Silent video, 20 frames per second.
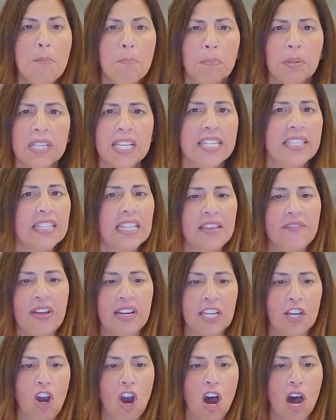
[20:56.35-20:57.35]
Please leave
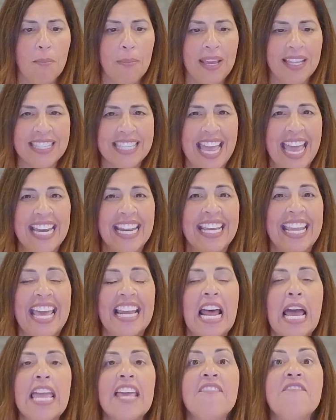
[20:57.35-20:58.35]
any comments. And again,
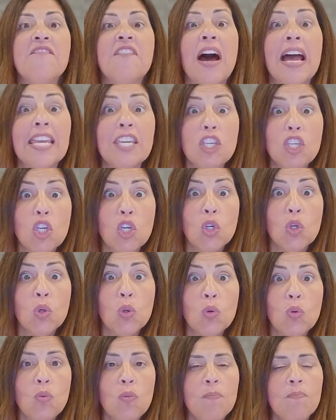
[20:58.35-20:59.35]
I invite
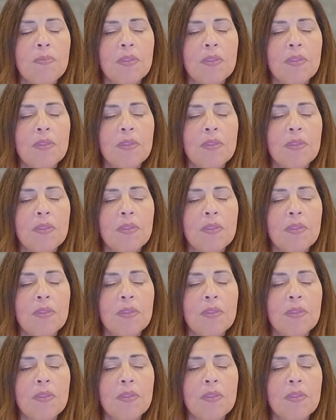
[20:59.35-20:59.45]
you.